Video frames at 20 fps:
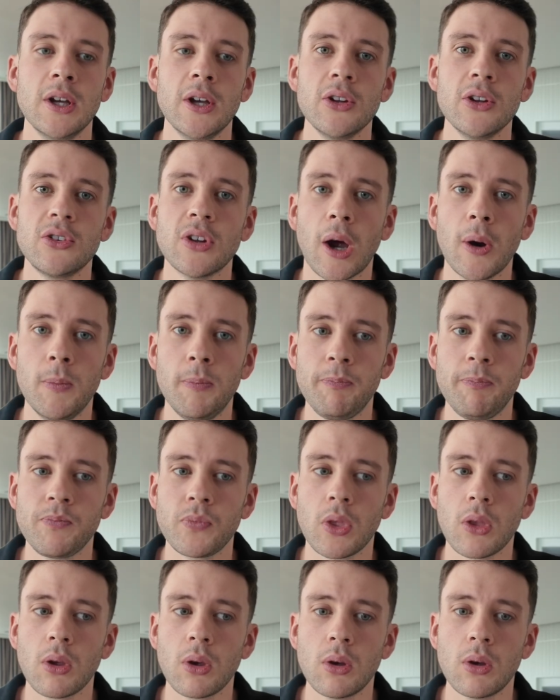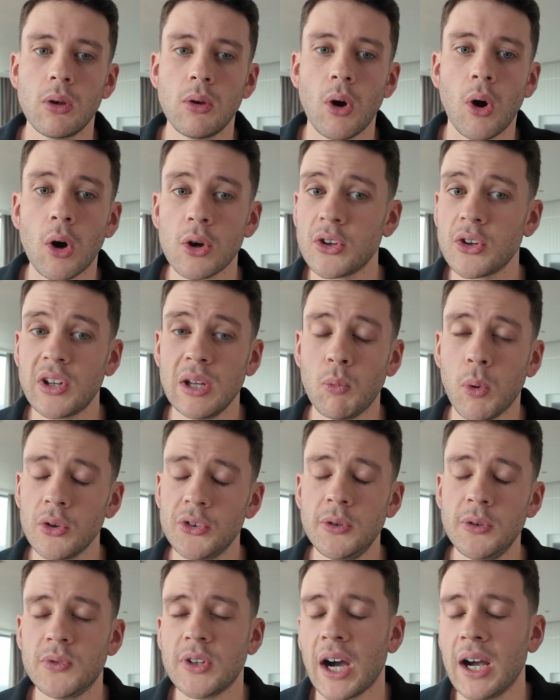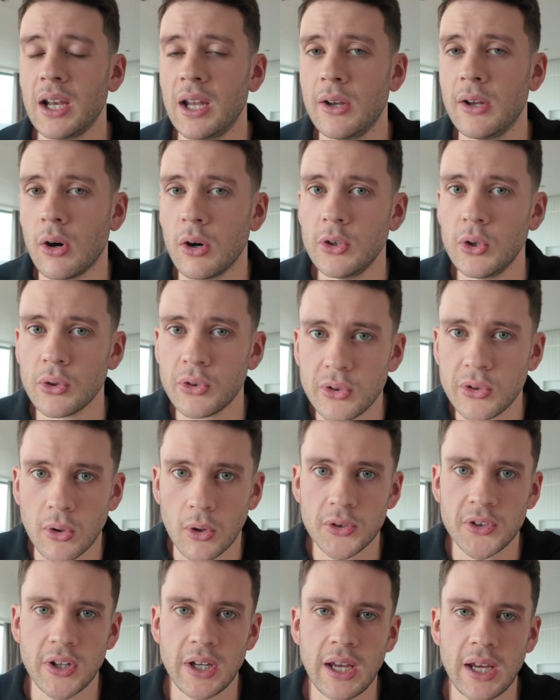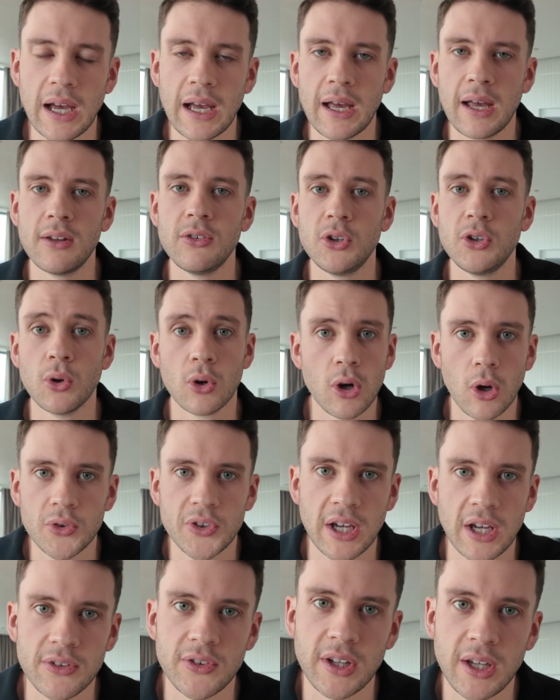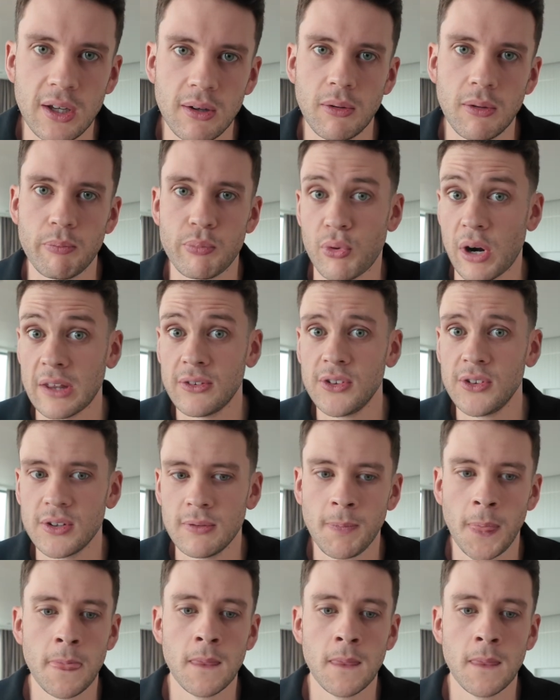So honestly, once you dial in on your sourcing and you're contacting brands,